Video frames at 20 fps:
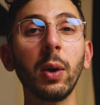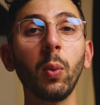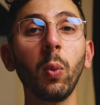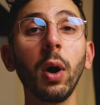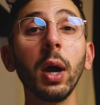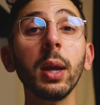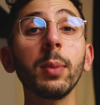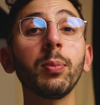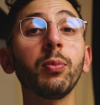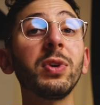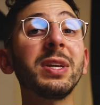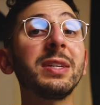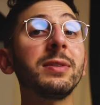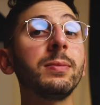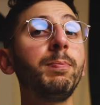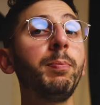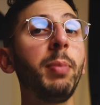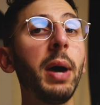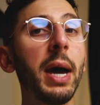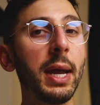Now white brings
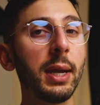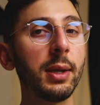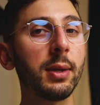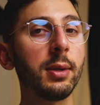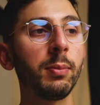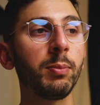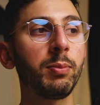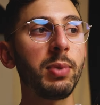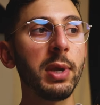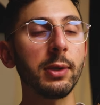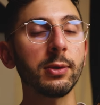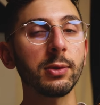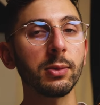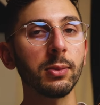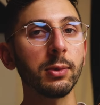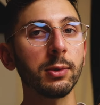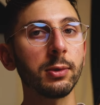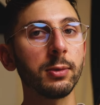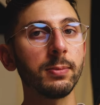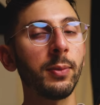back
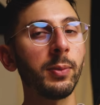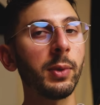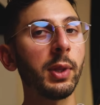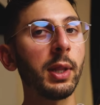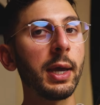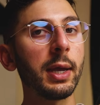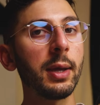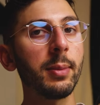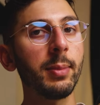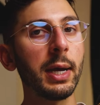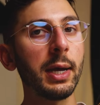pixels from the layer